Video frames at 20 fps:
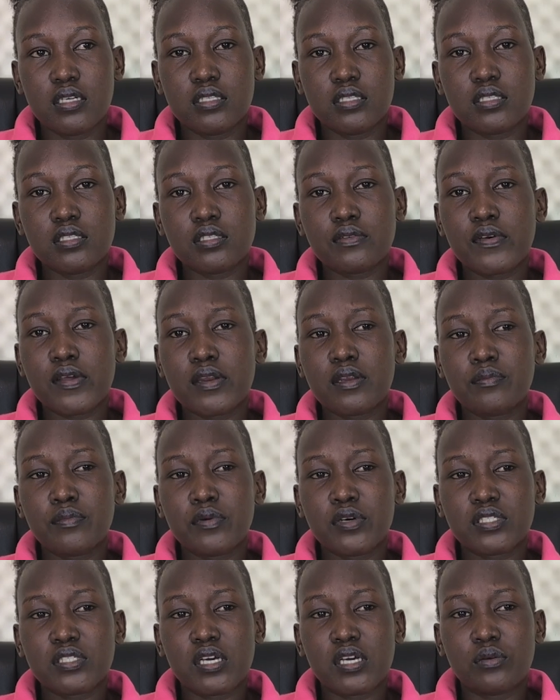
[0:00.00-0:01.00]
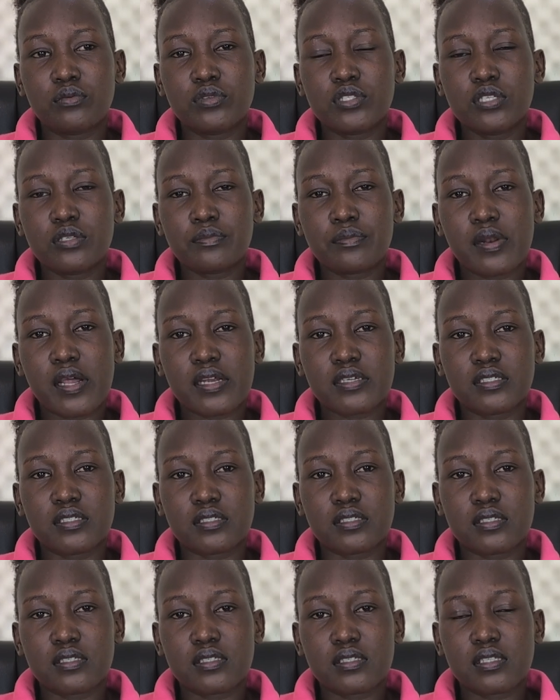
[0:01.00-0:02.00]
It is very important. We don't
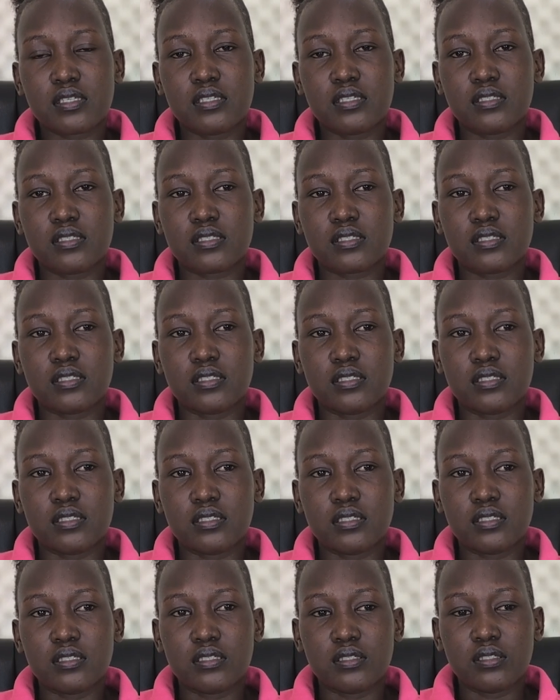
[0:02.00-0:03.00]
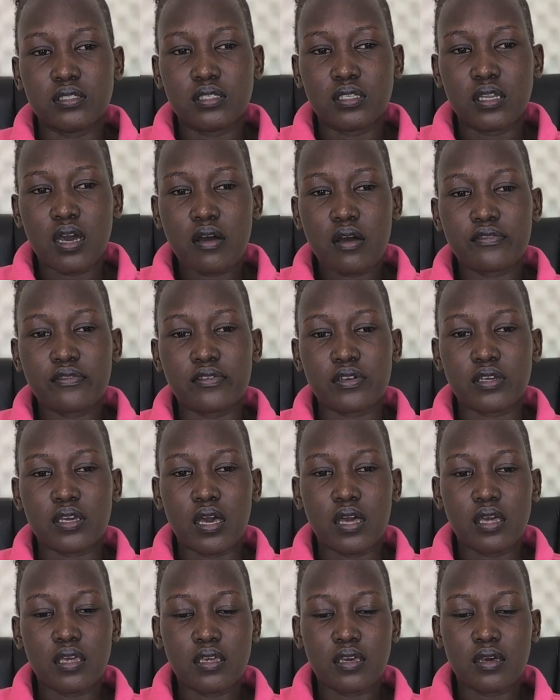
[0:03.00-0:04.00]
practice these things in
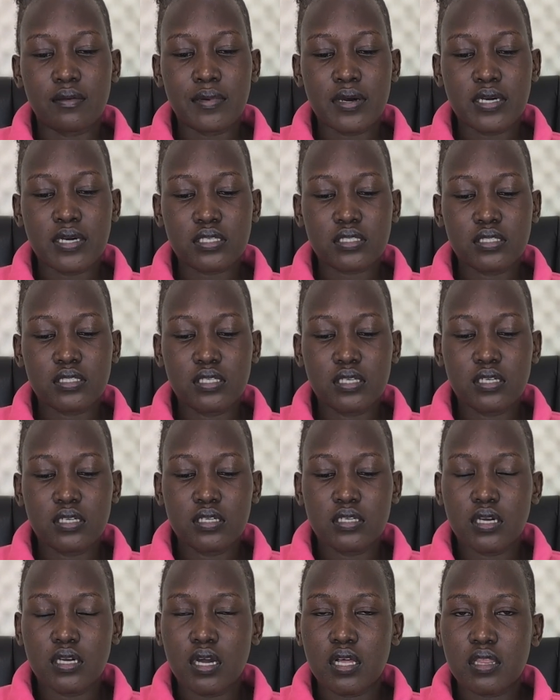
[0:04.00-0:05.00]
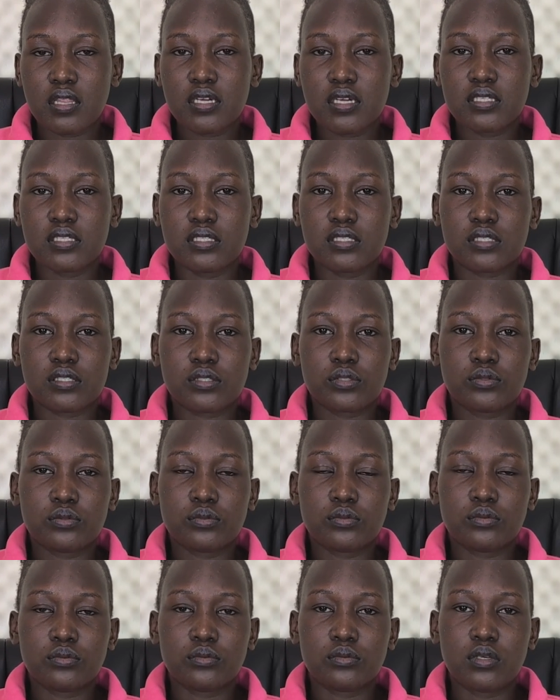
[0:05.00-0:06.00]
Africa here, but that is
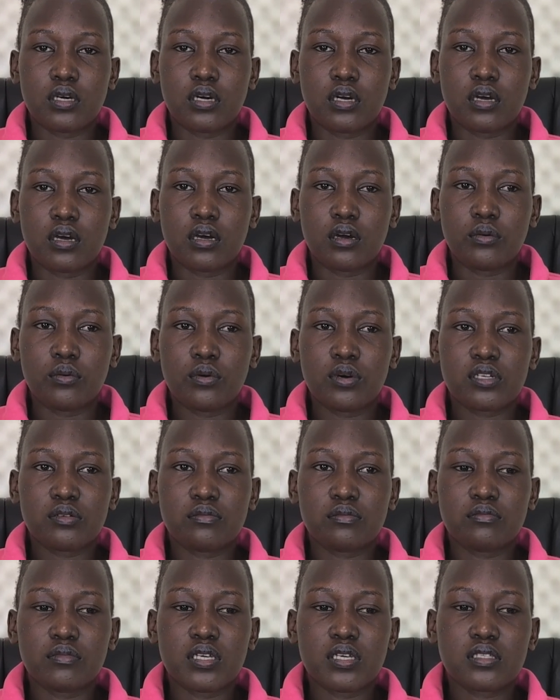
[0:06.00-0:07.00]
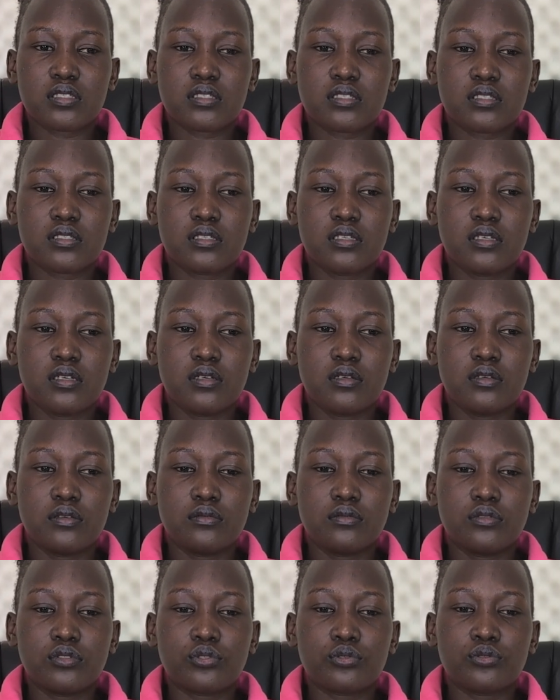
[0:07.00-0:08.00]
what makes
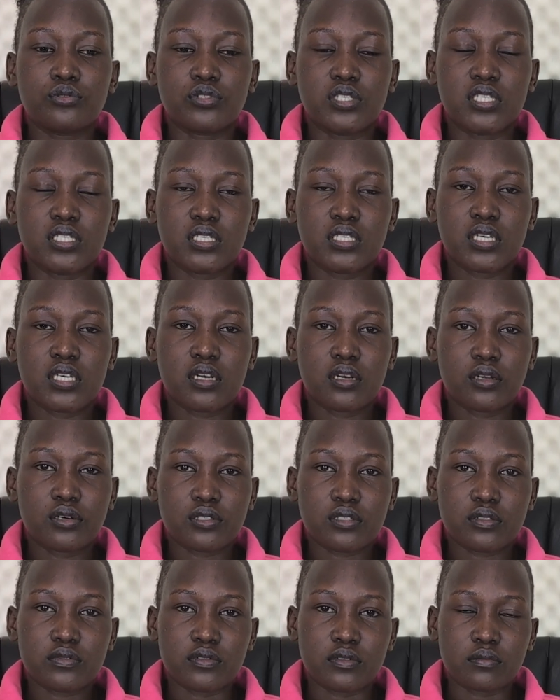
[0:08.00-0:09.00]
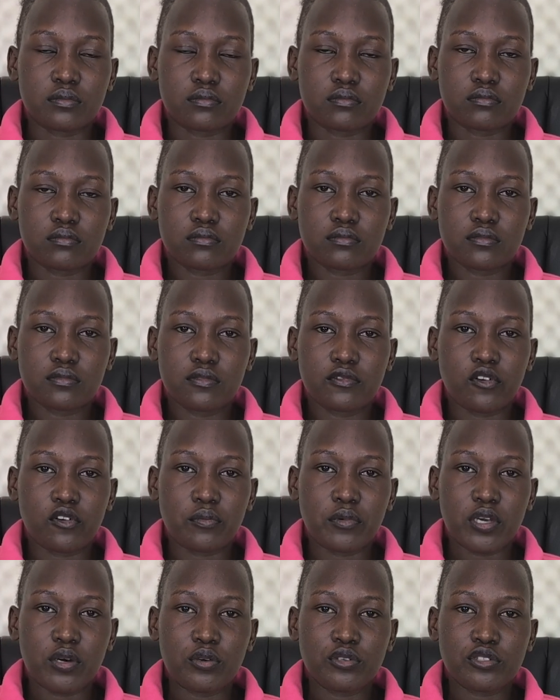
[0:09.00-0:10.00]
children get lost
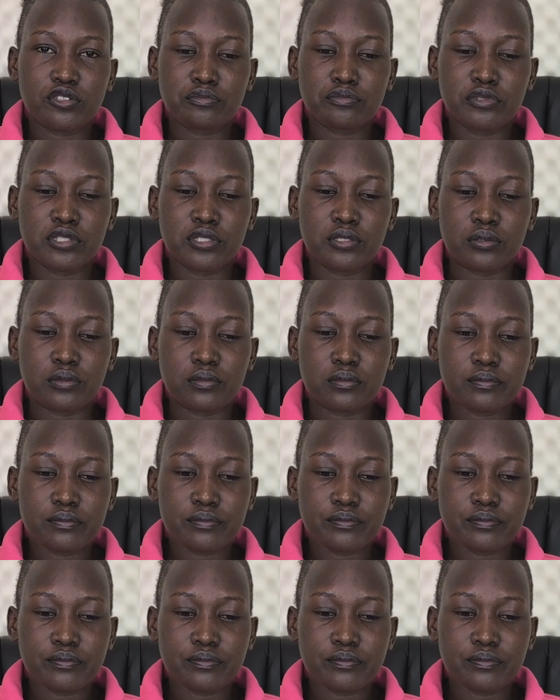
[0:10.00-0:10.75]
from the hospital.